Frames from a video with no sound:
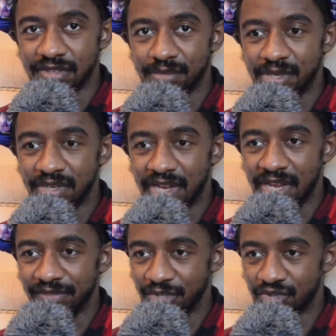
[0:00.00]
I mean, I
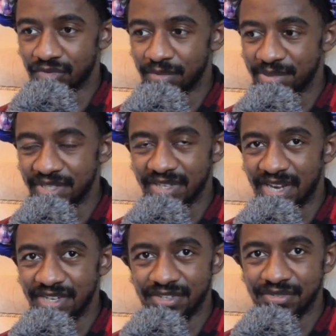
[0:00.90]
haven't dropped it.
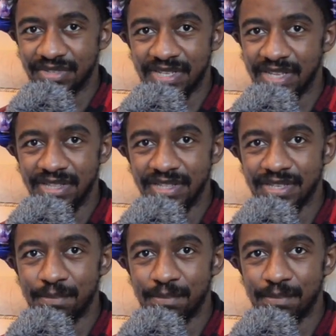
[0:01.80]
I don't tend to